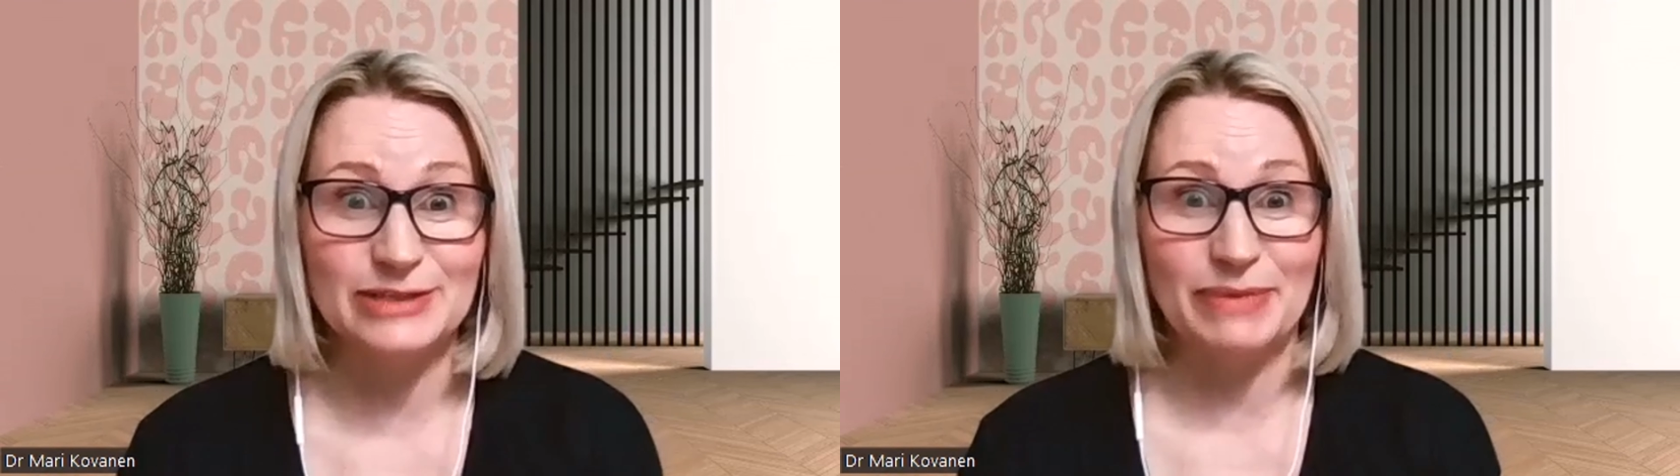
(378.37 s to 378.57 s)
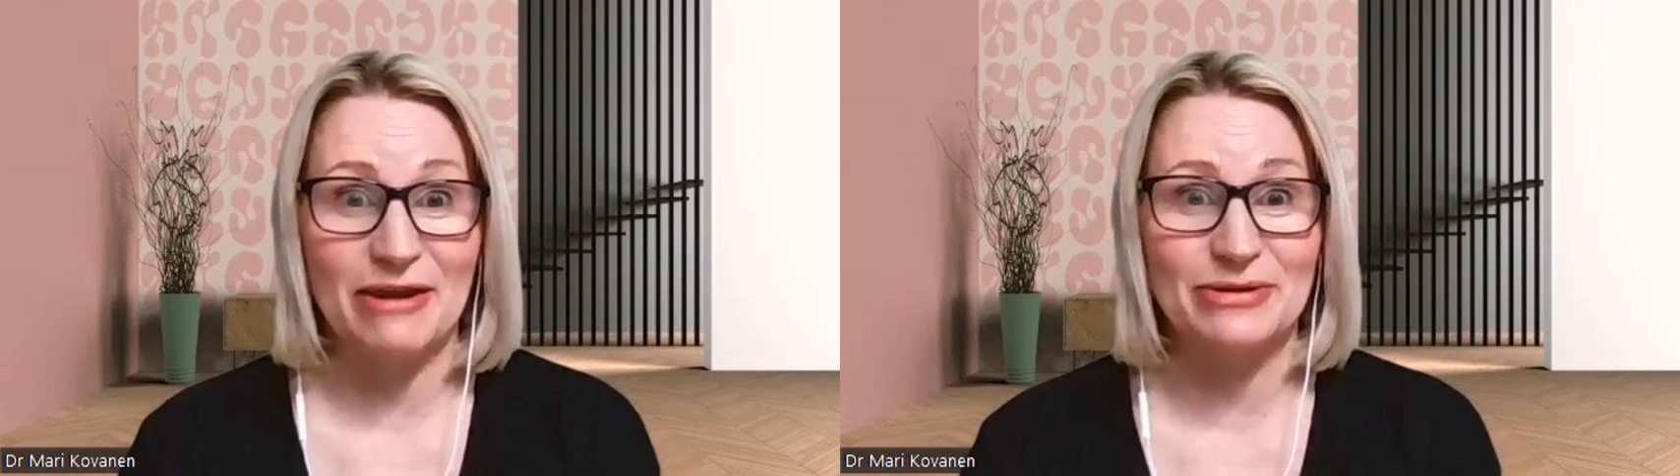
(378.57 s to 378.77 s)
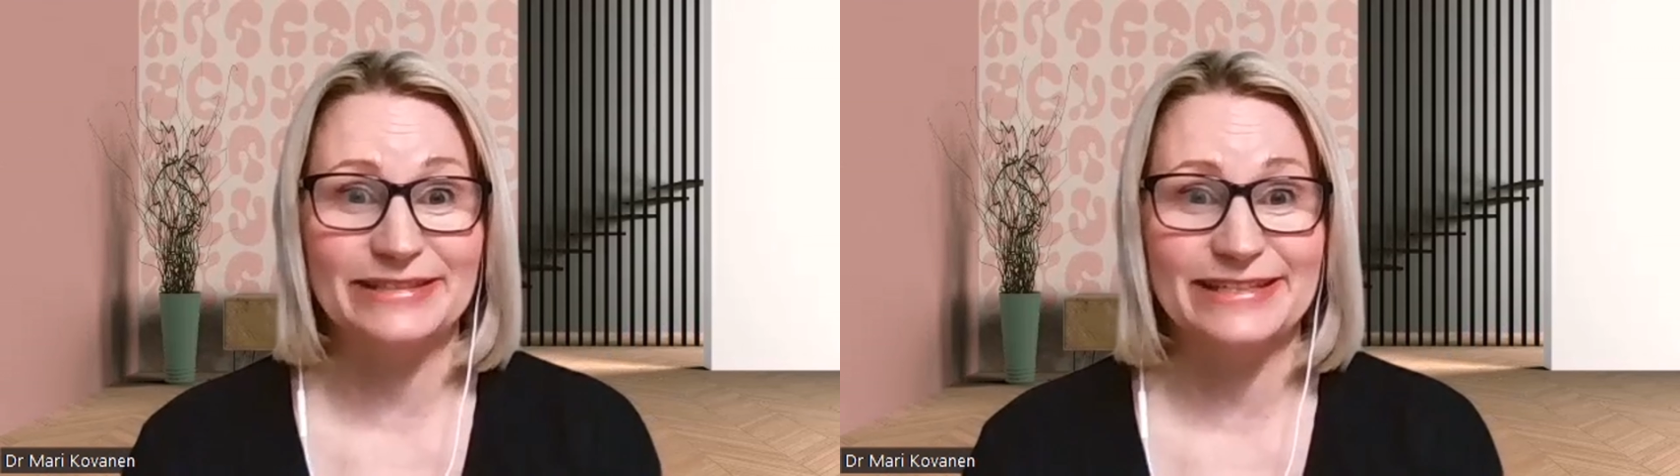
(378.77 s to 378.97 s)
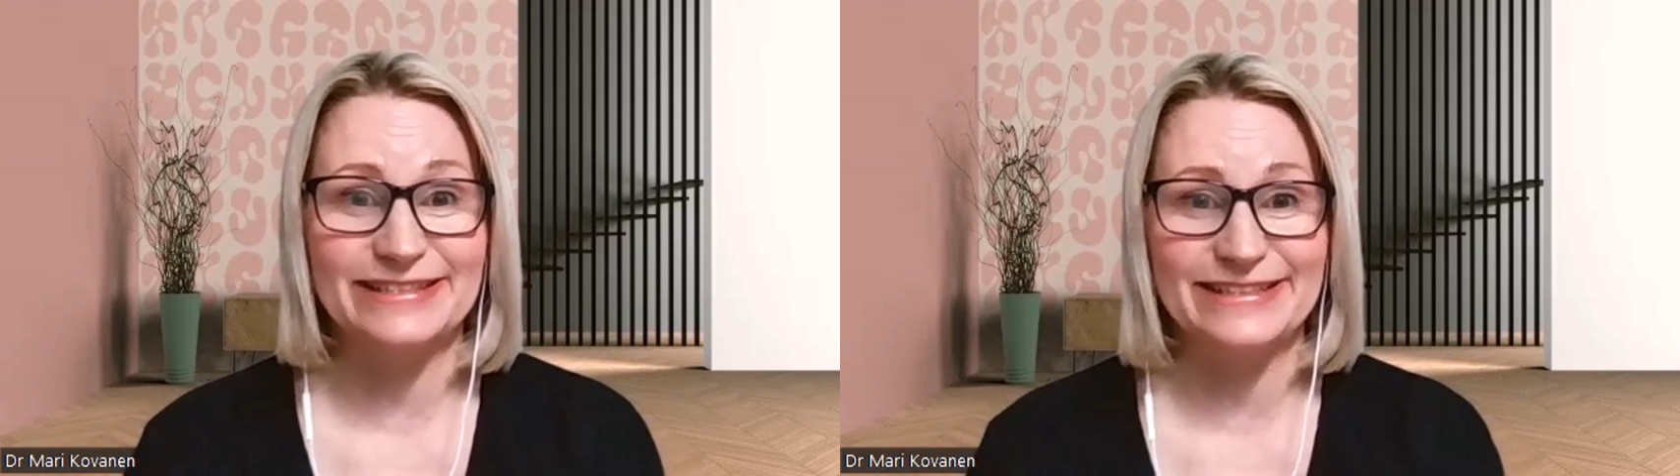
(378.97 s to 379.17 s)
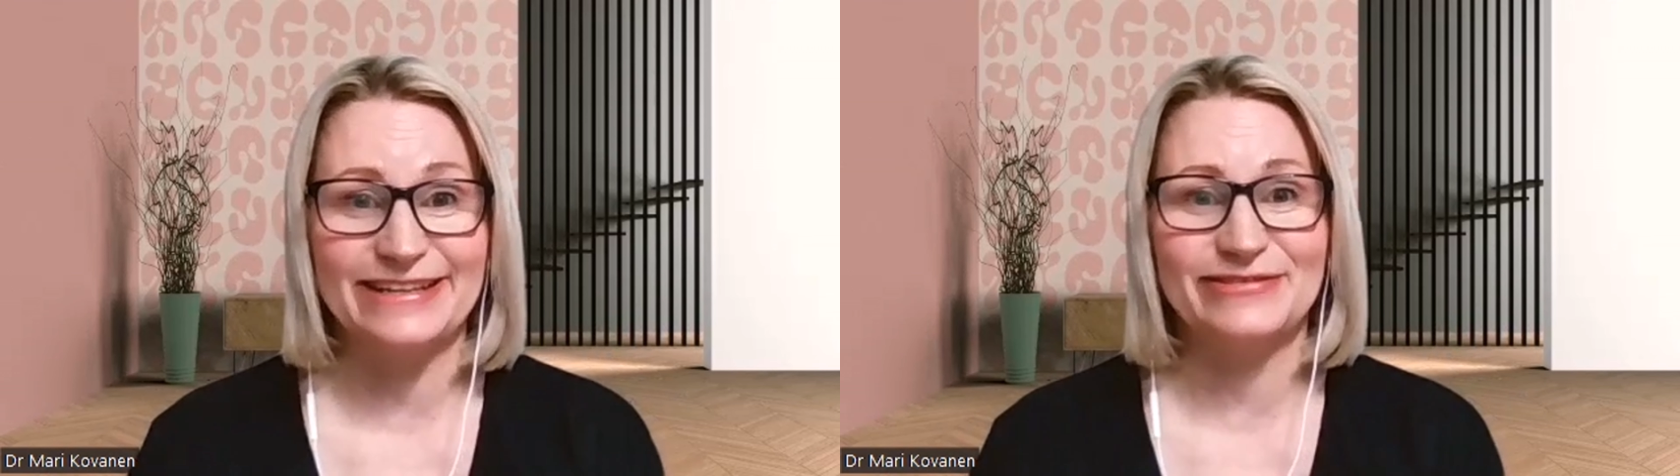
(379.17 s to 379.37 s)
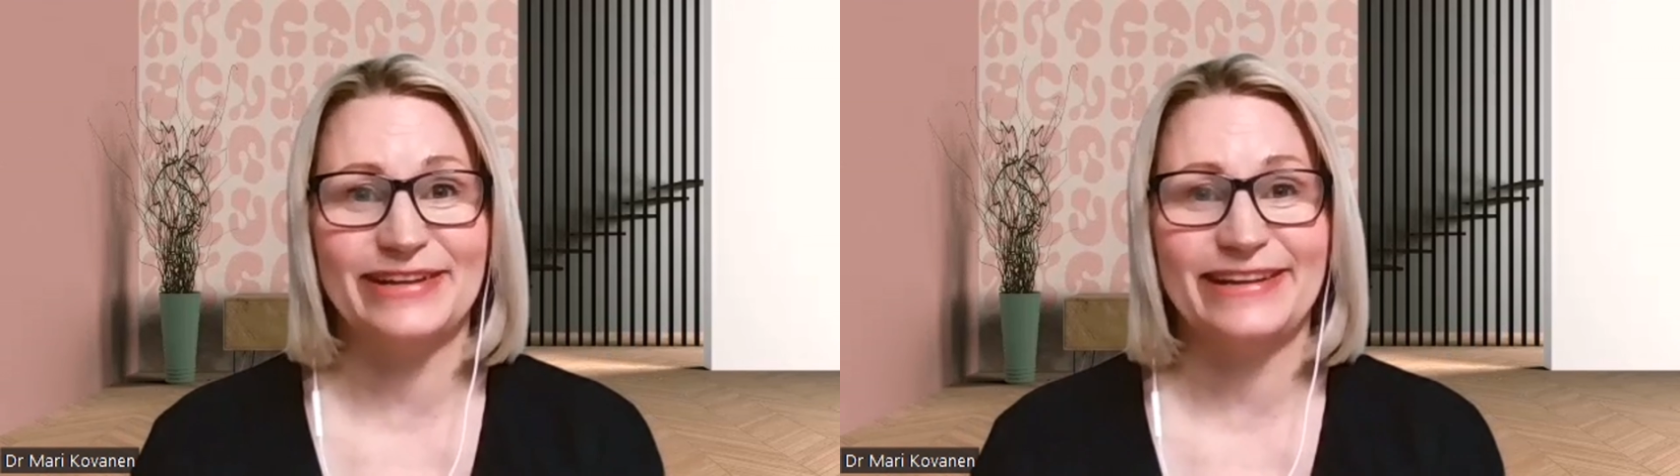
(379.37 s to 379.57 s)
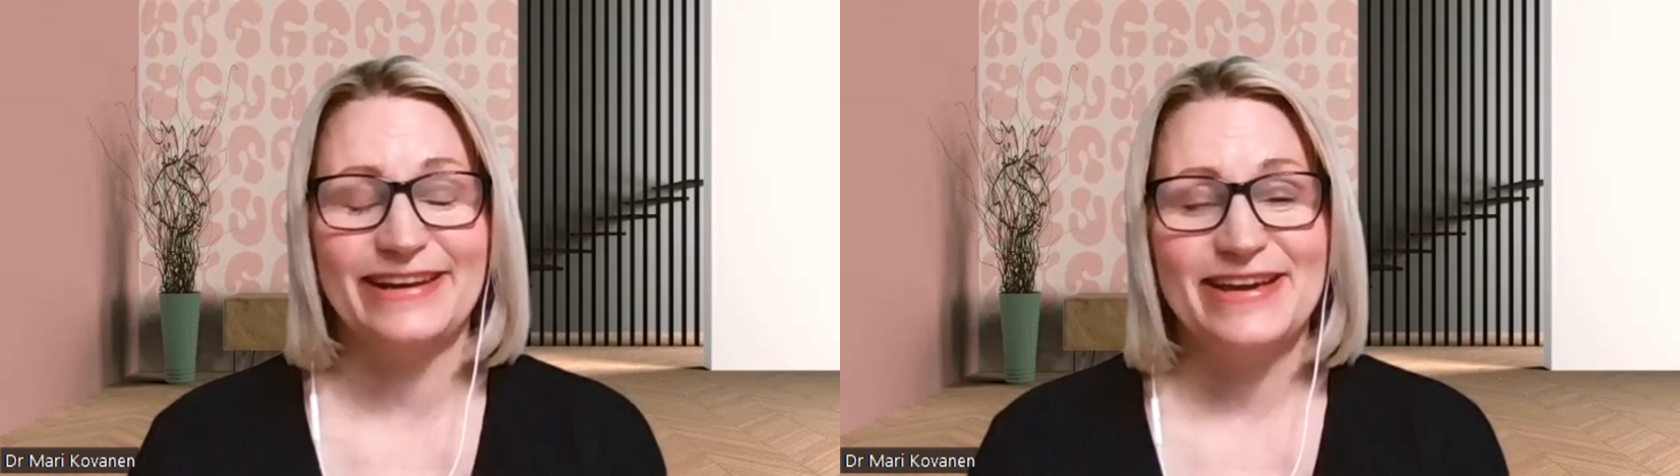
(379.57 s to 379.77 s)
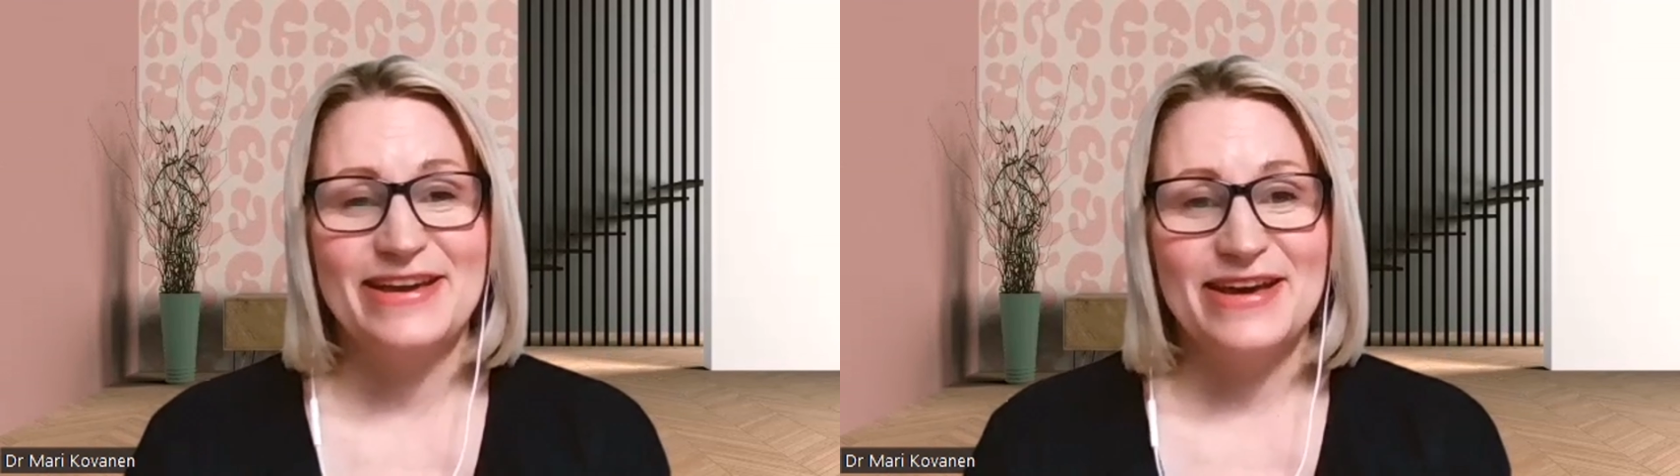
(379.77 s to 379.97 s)
experiences
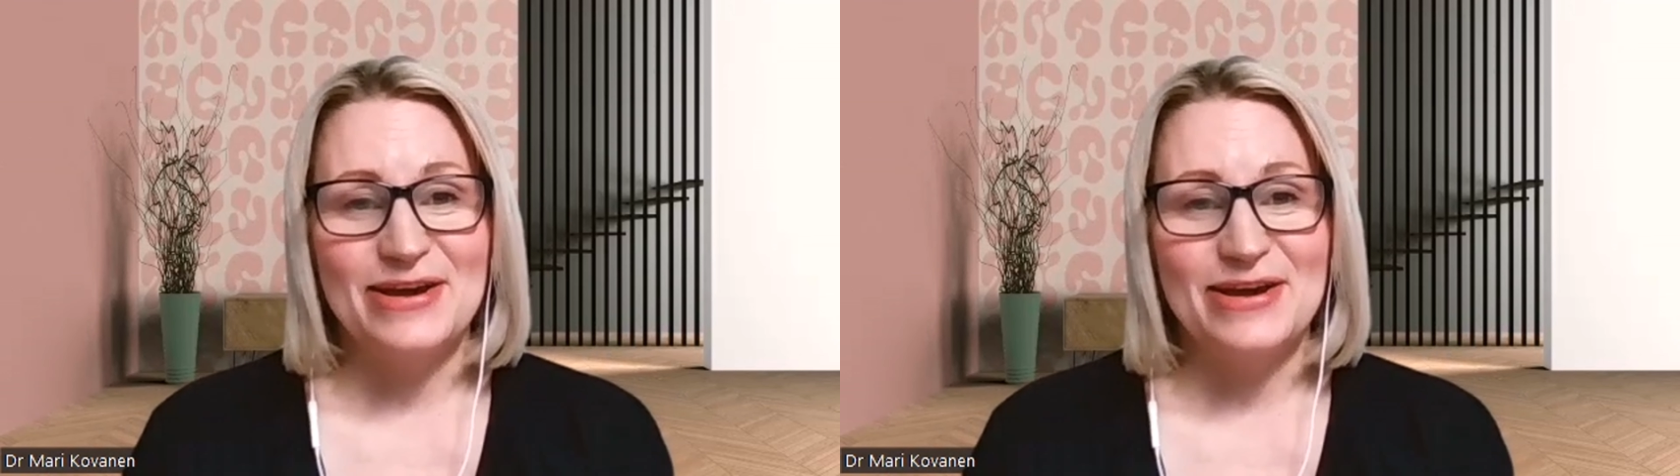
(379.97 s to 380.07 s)
even,